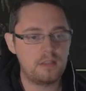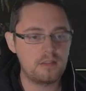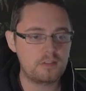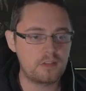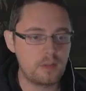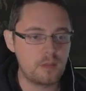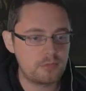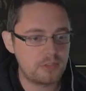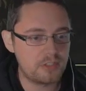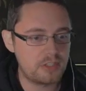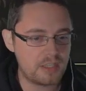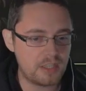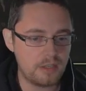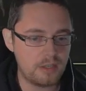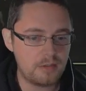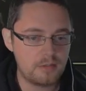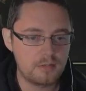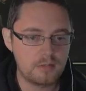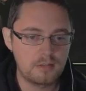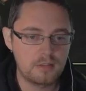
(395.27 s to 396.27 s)
In terms of the
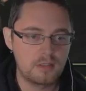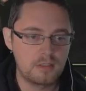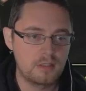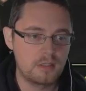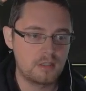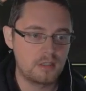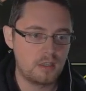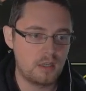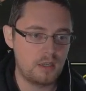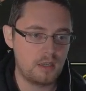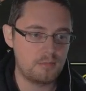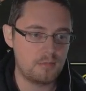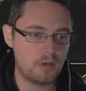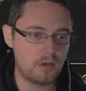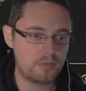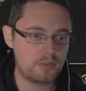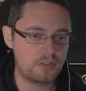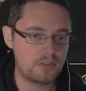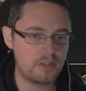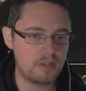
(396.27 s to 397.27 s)
gear,
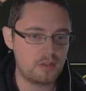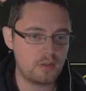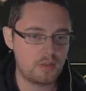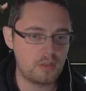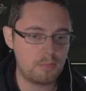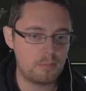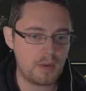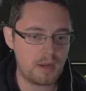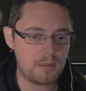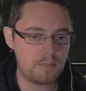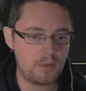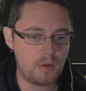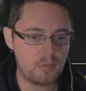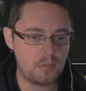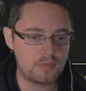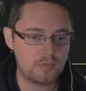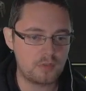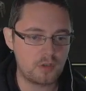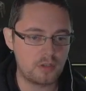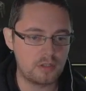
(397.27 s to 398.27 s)
obviously on the
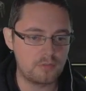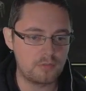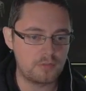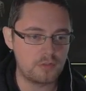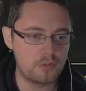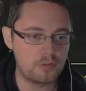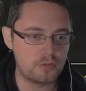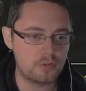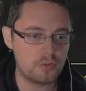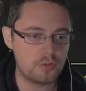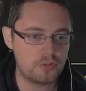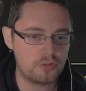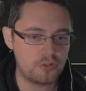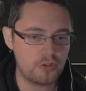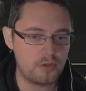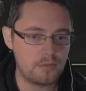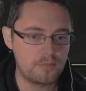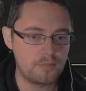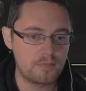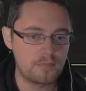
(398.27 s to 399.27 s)
bar we've got Infused
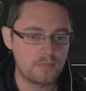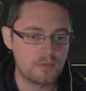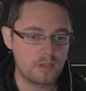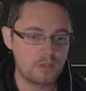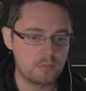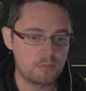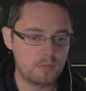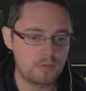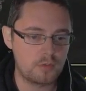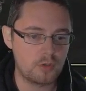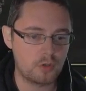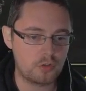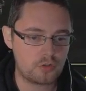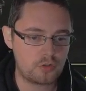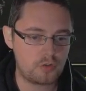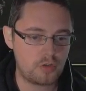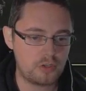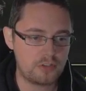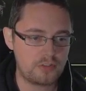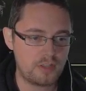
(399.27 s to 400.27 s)
Crusher, we've got a
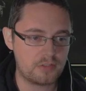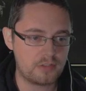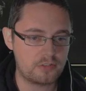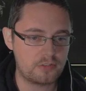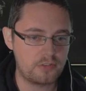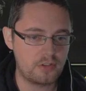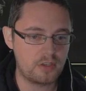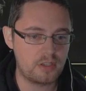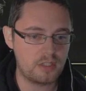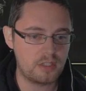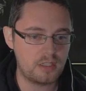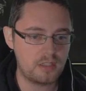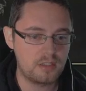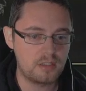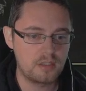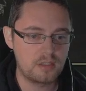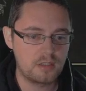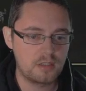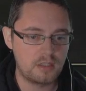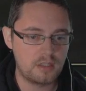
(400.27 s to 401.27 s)
Tri-Stat
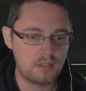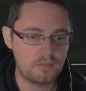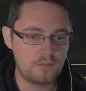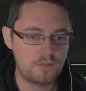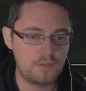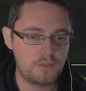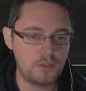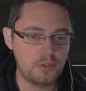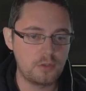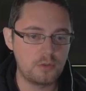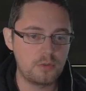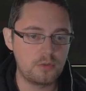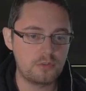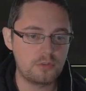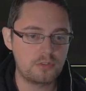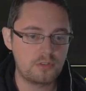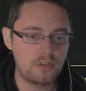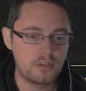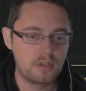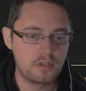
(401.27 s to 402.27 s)
Sturdy,
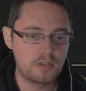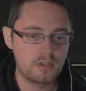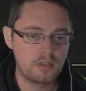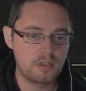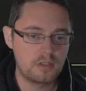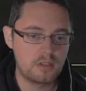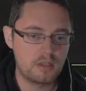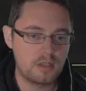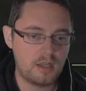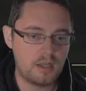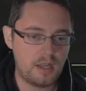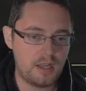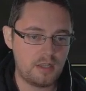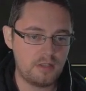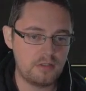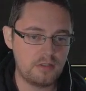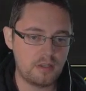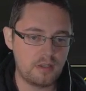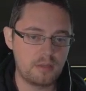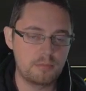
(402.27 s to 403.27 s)
Infused
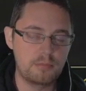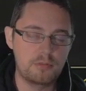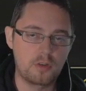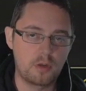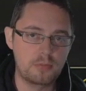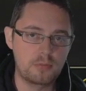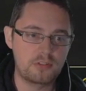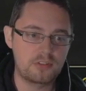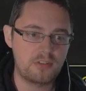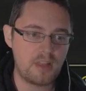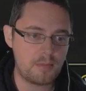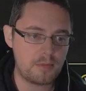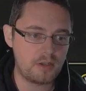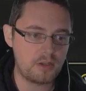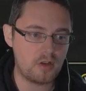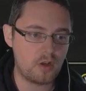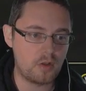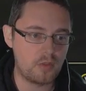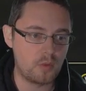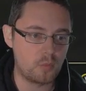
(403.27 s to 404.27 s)
and Absorb
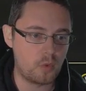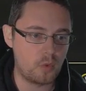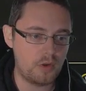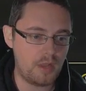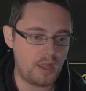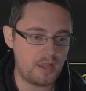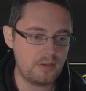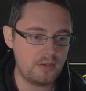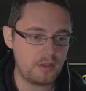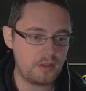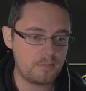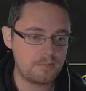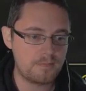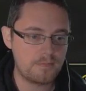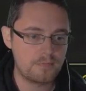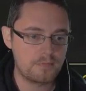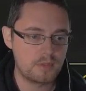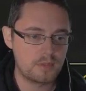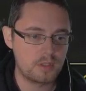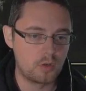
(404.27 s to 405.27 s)
Stamina on the one-hander.
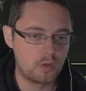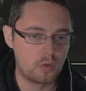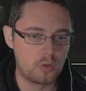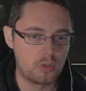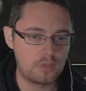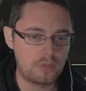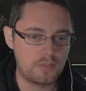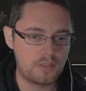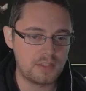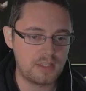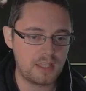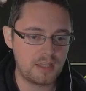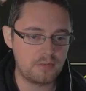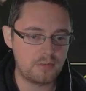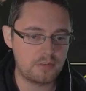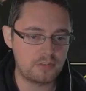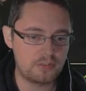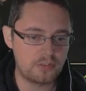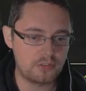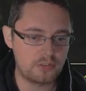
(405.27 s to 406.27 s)
All of the
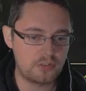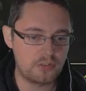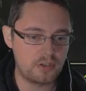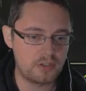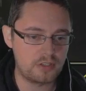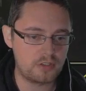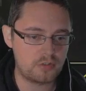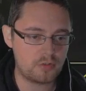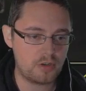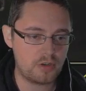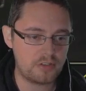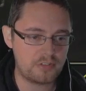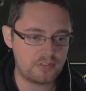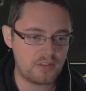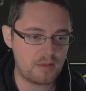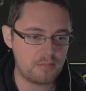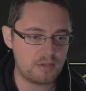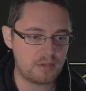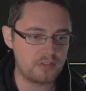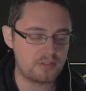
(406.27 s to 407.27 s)
gear is Sturdy
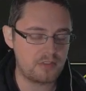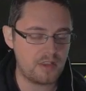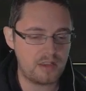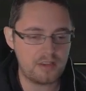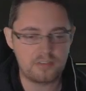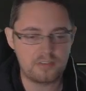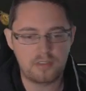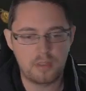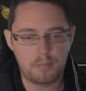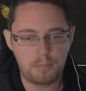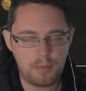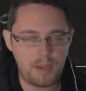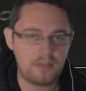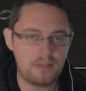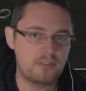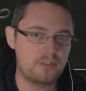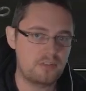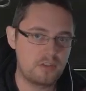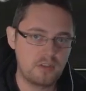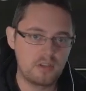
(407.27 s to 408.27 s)
Tri-Stat because that is the
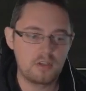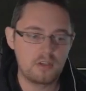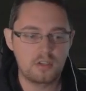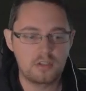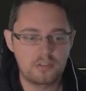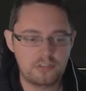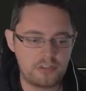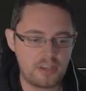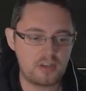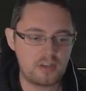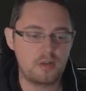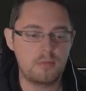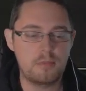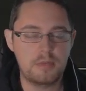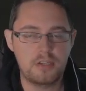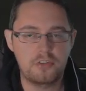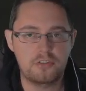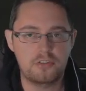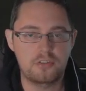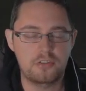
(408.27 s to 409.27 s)
best set
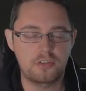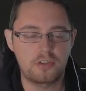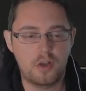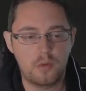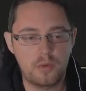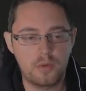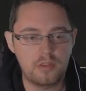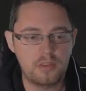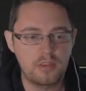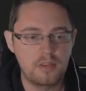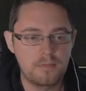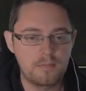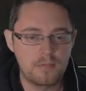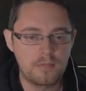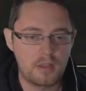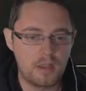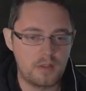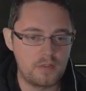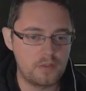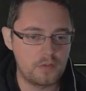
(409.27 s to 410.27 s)
combination to go with.
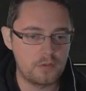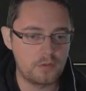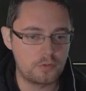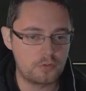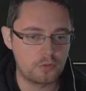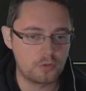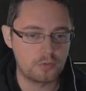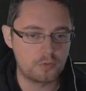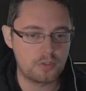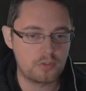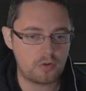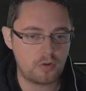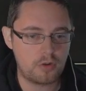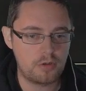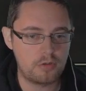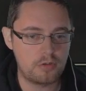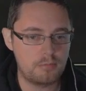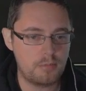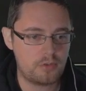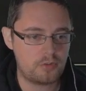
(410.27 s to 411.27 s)
And then on the Jewelry,
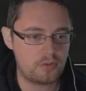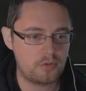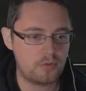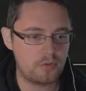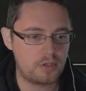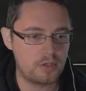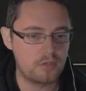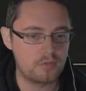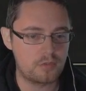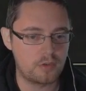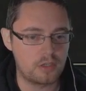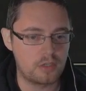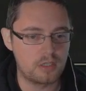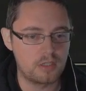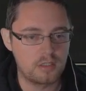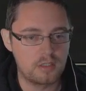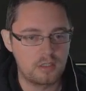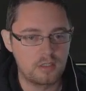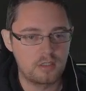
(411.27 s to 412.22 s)
Triune and Magicka Recovery.